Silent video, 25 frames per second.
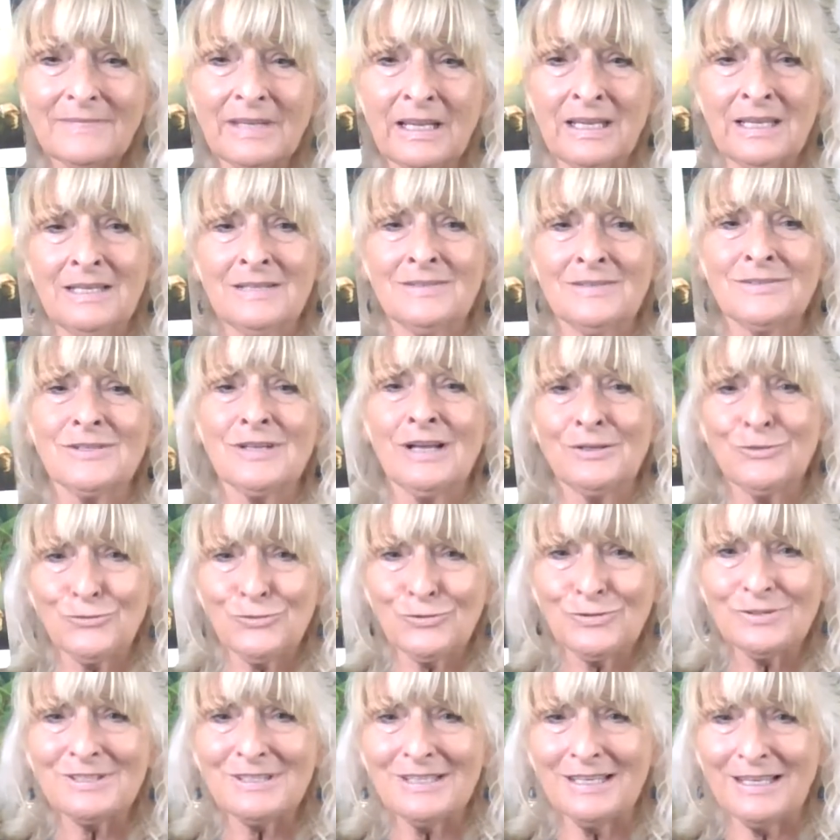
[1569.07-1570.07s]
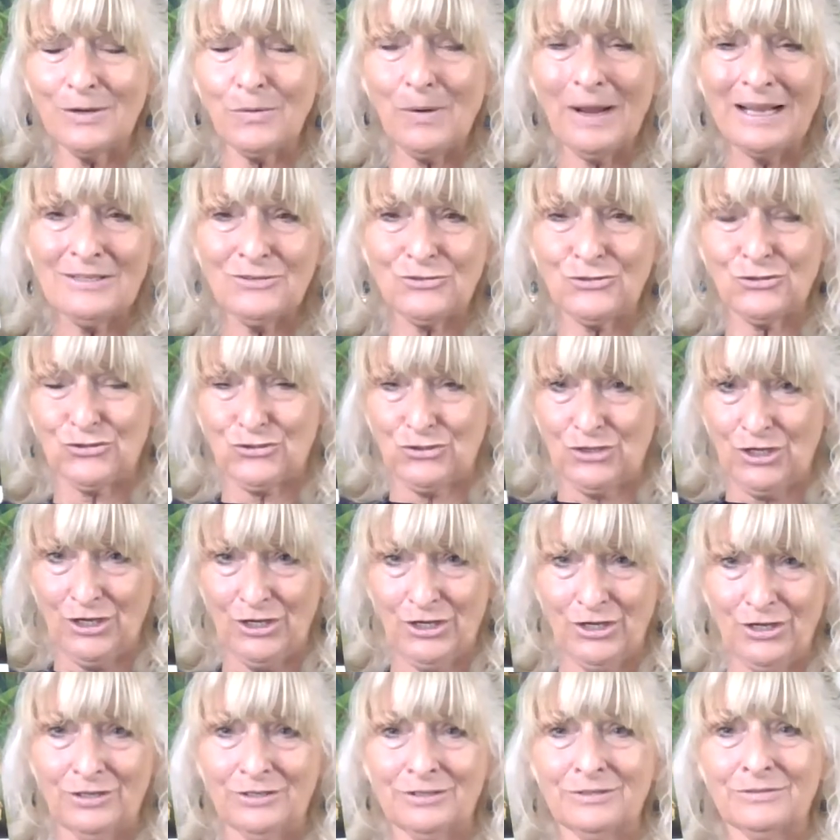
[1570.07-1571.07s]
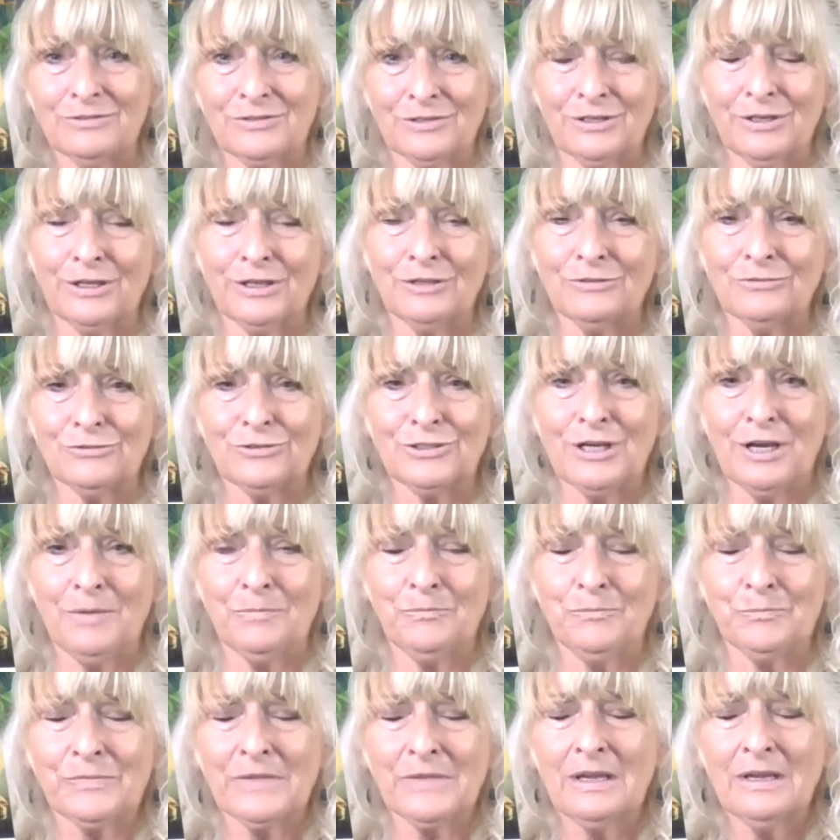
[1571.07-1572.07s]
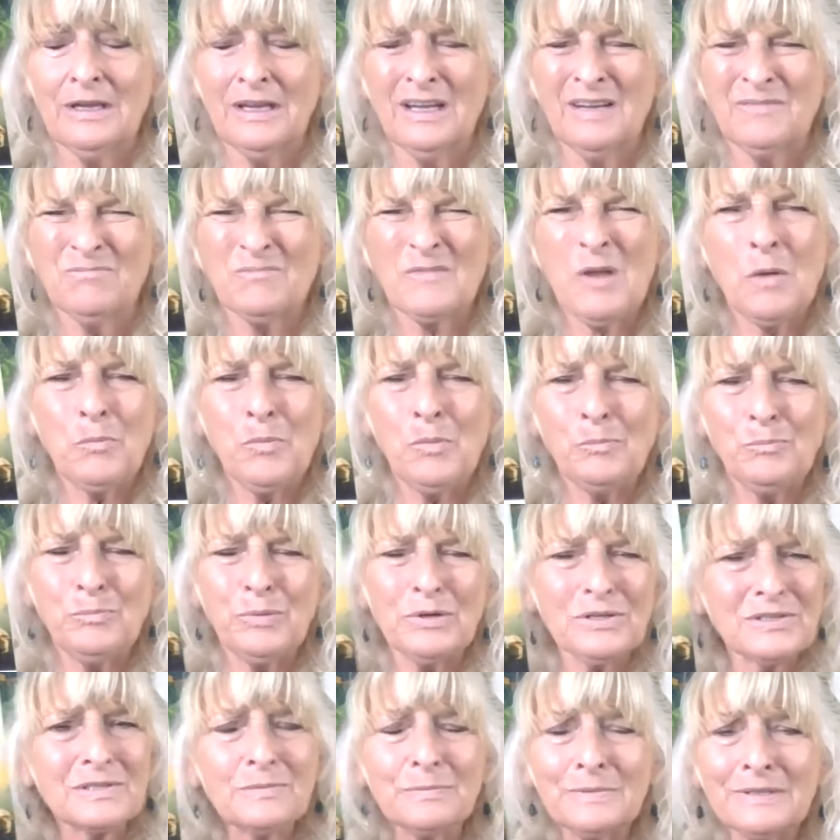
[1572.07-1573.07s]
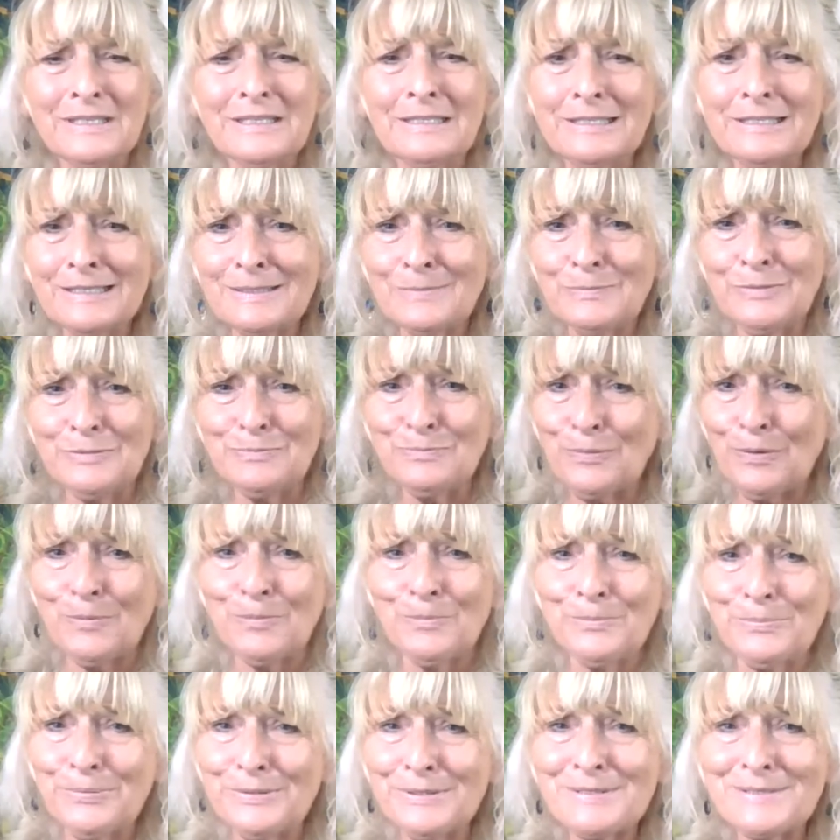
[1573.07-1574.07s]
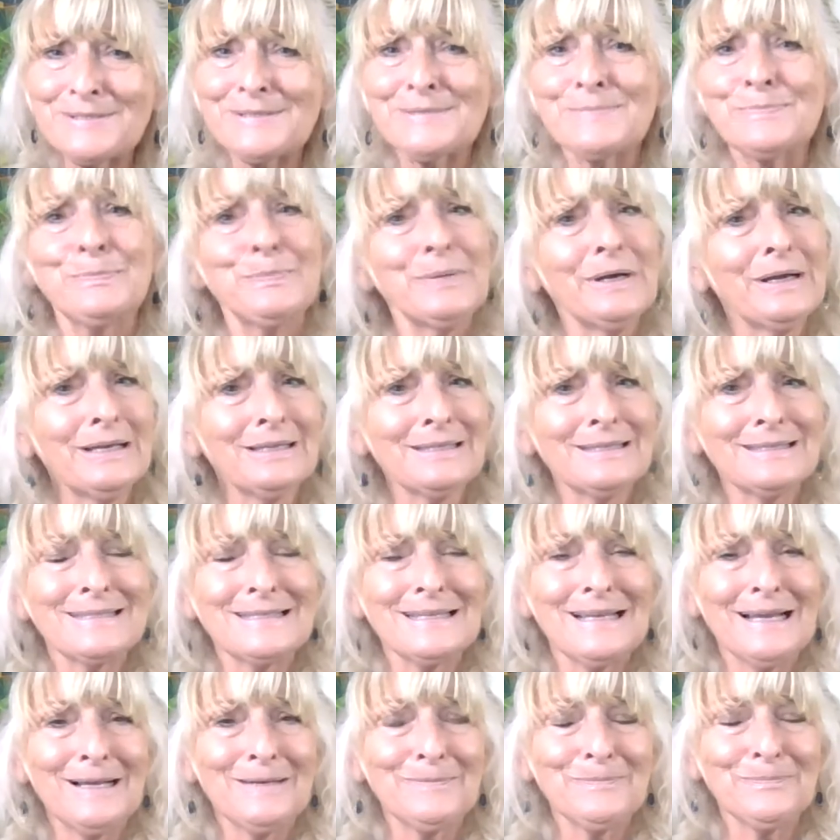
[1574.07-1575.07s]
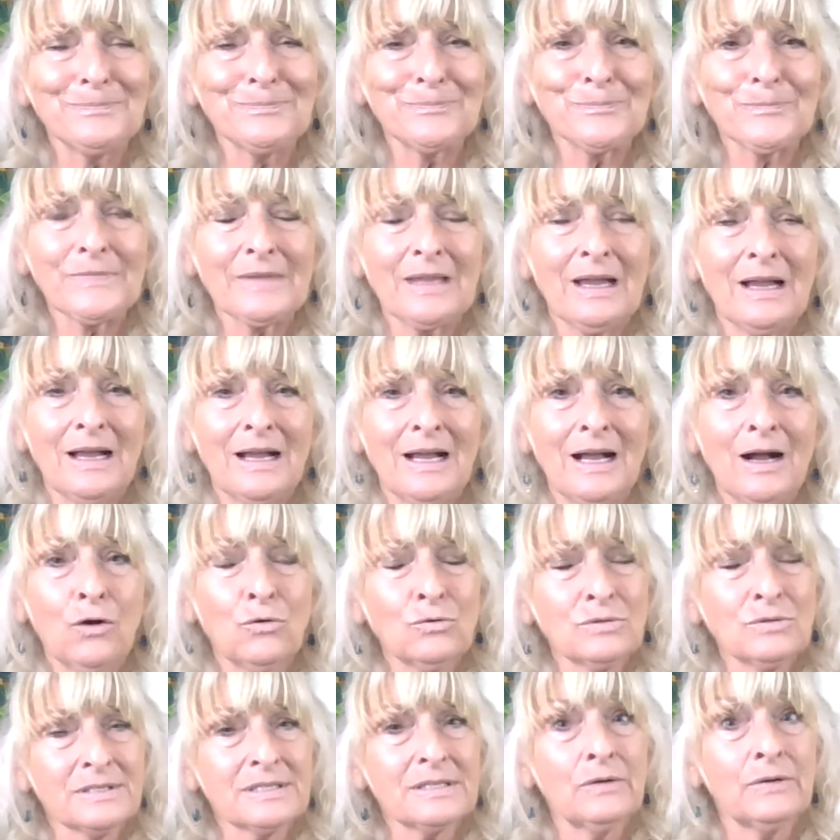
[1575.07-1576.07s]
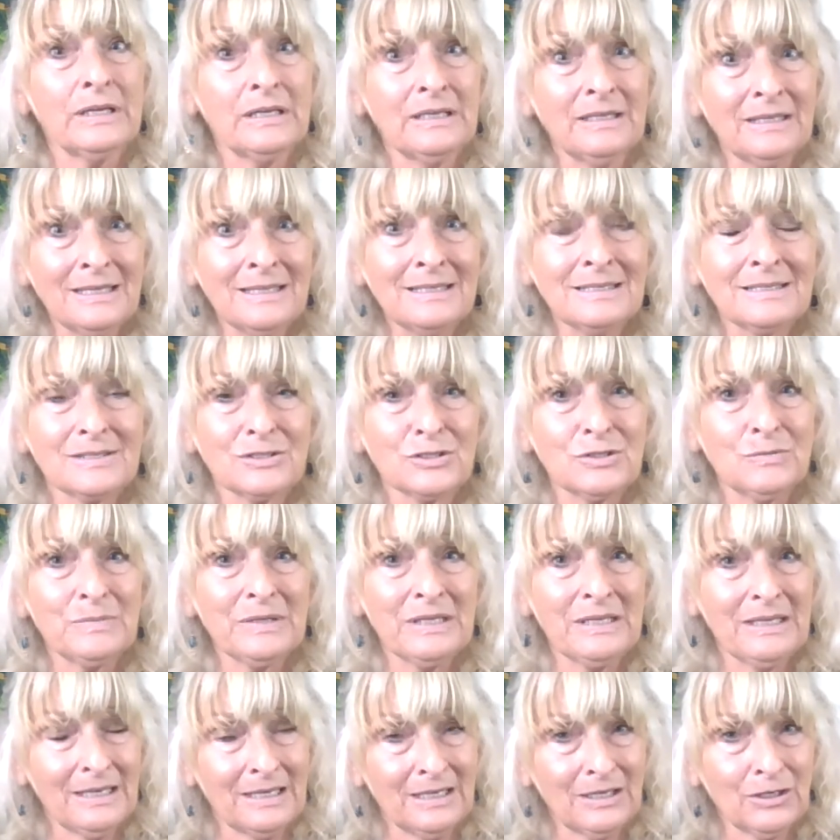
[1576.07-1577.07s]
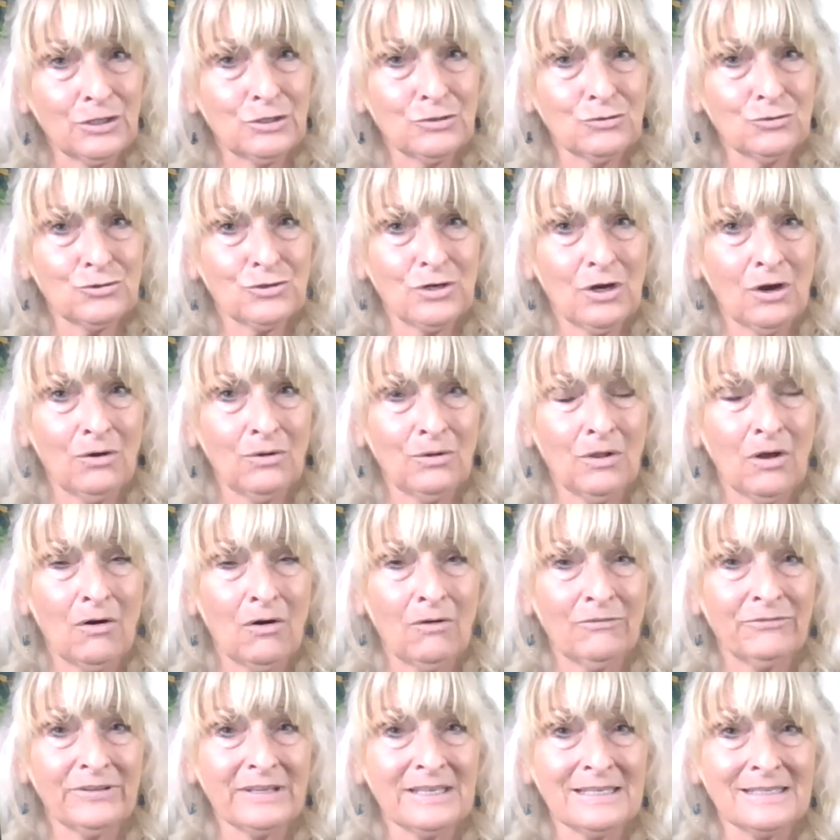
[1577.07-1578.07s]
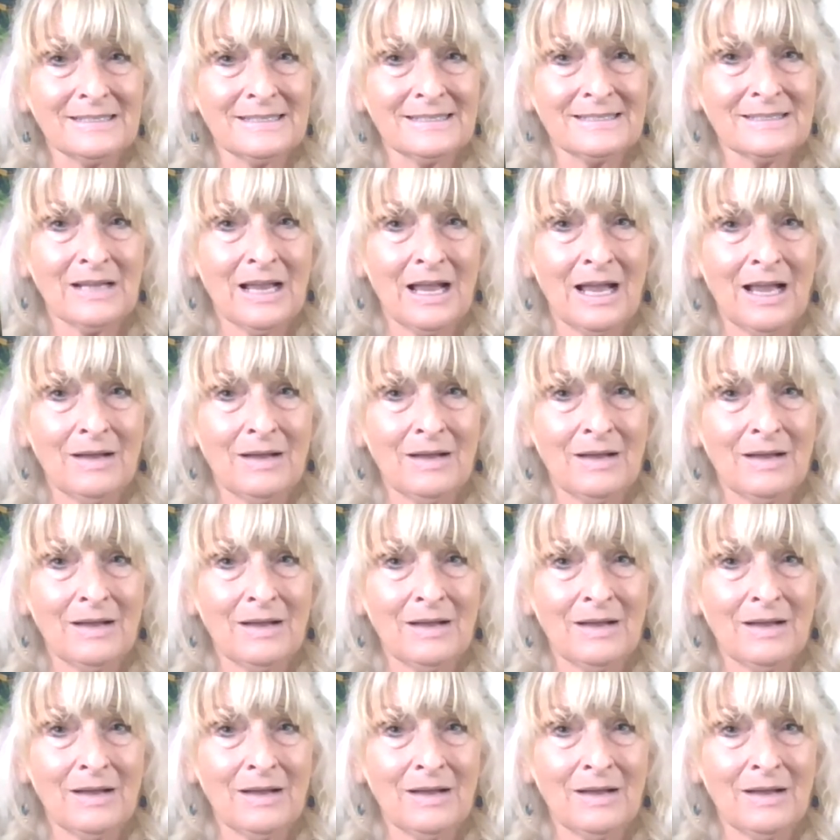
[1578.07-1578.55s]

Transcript: He's, as you can see, quite stern and possibly a little bit pompous, but also he needs to be in control of his